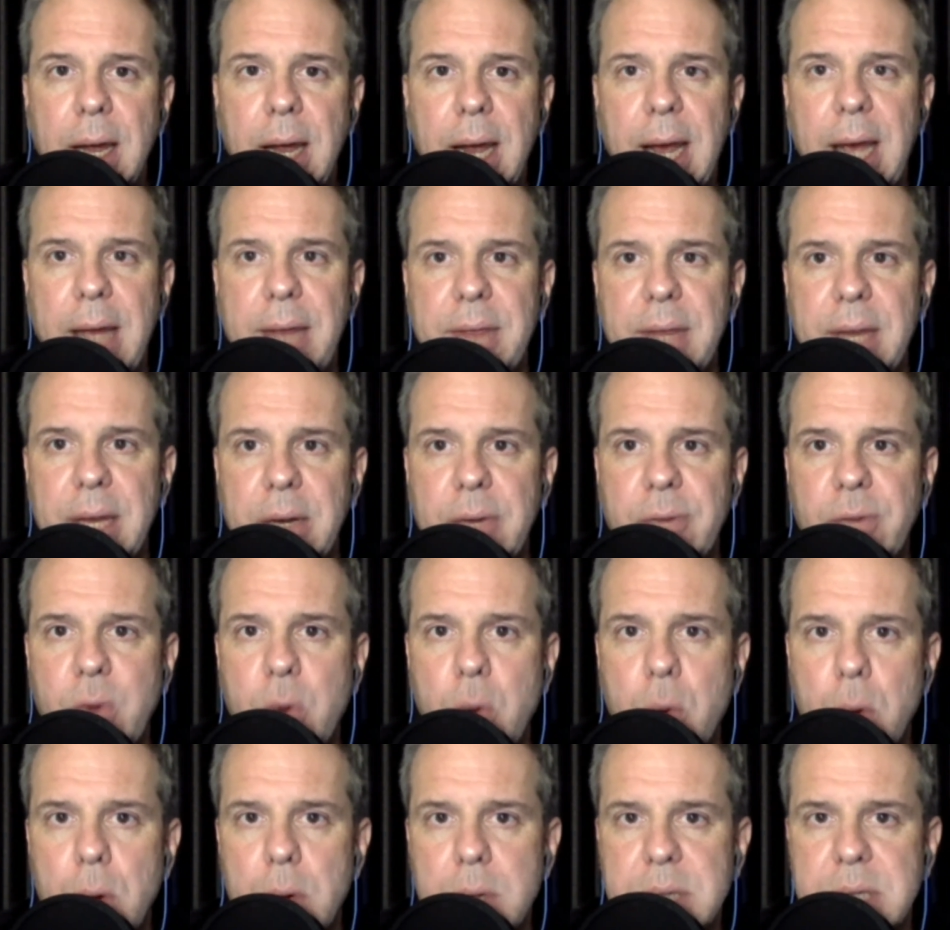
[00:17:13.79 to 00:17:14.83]
And then, of
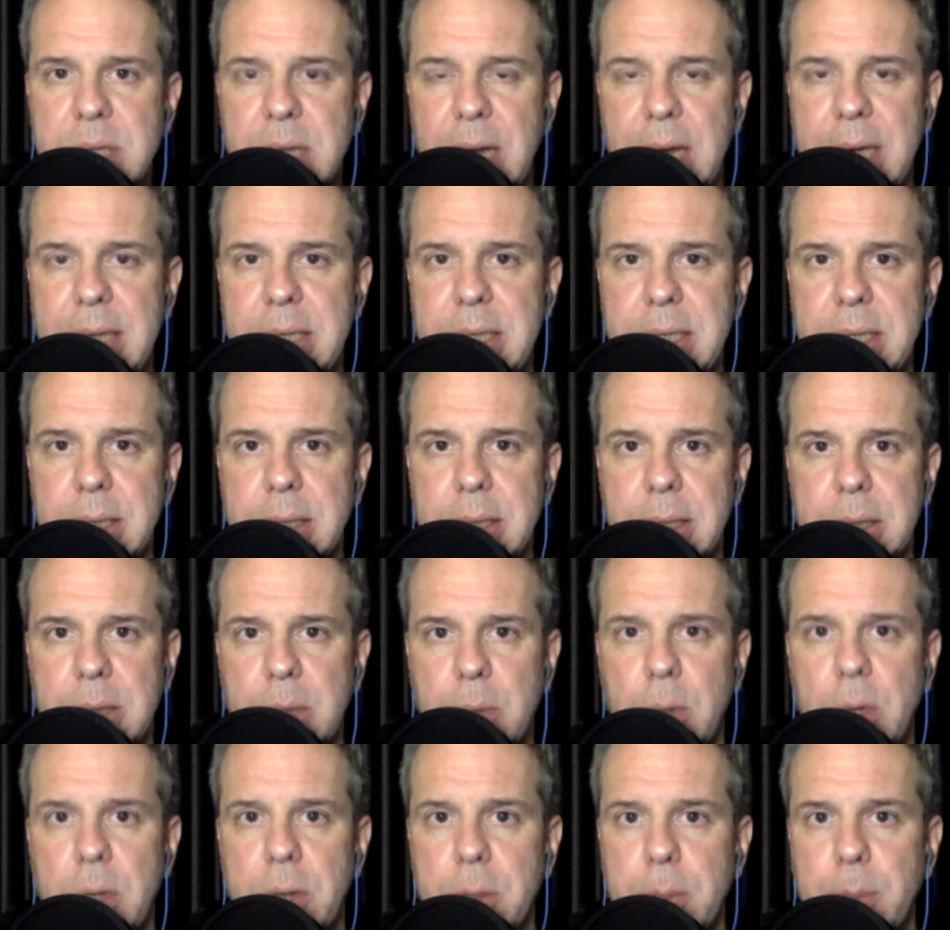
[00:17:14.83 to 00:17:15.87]
course, the idea that there
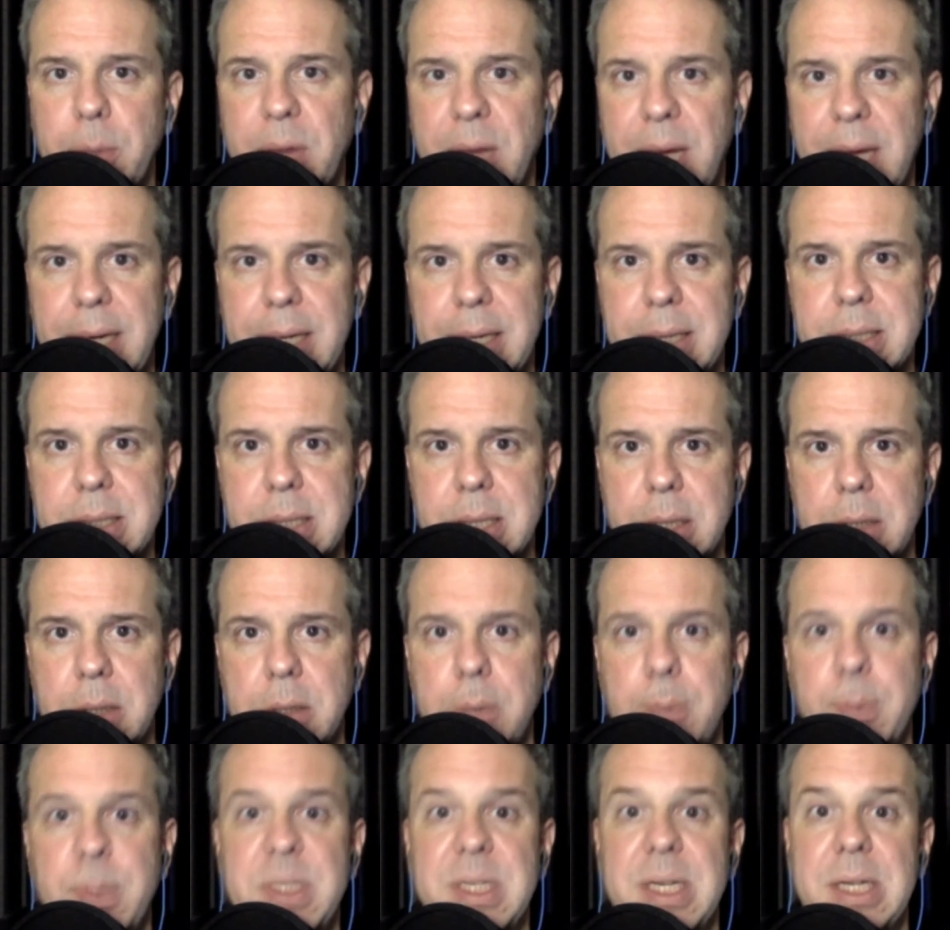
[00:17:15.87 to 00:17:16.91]
were other planets that
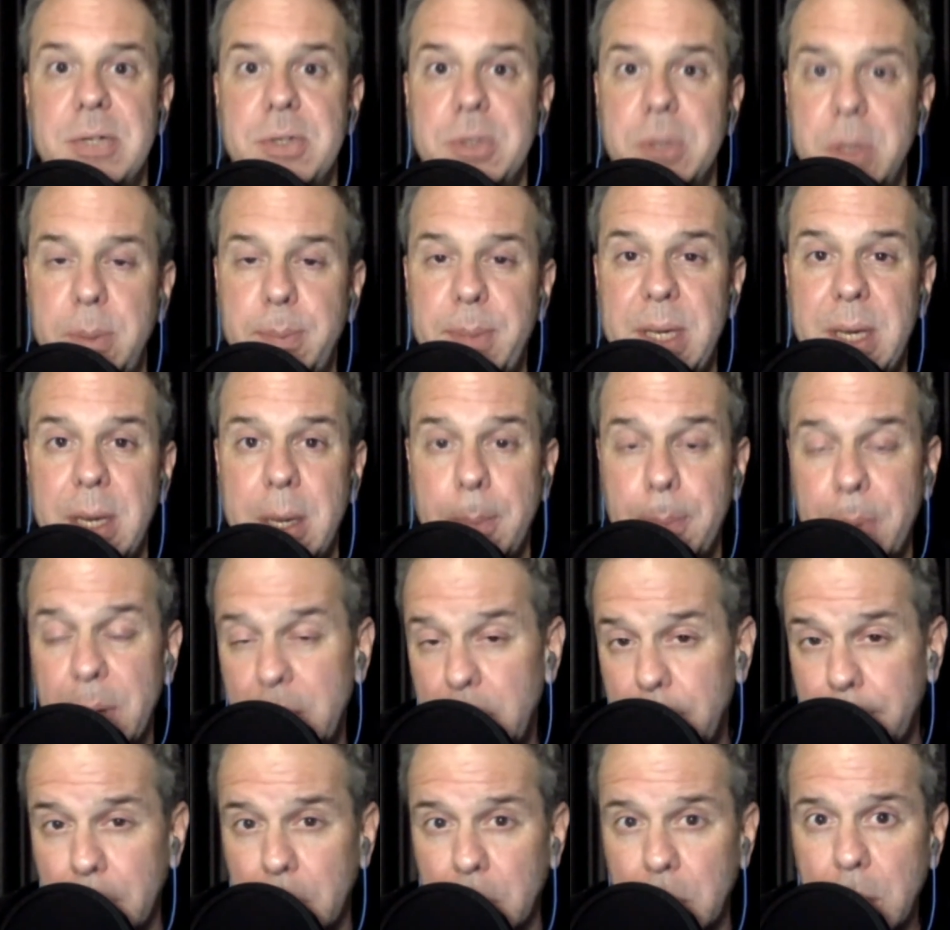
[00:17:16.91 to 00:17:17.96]
could potentially be
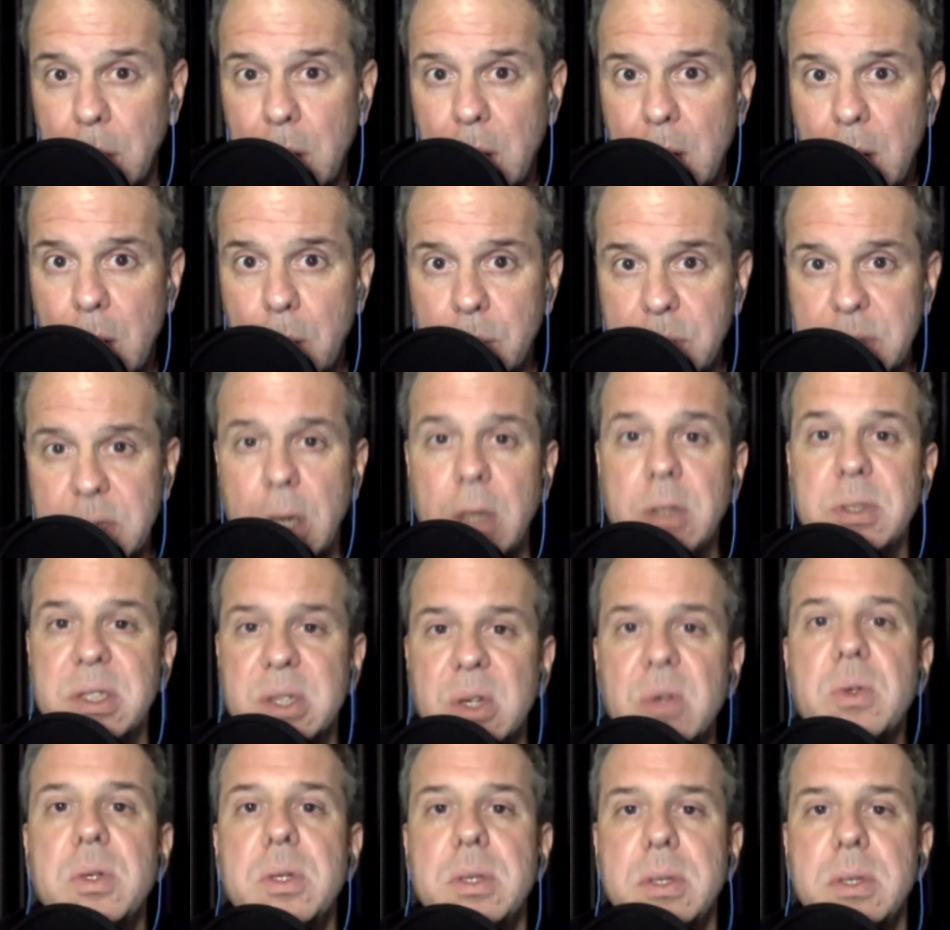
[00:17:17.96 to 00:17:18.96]
habitable was also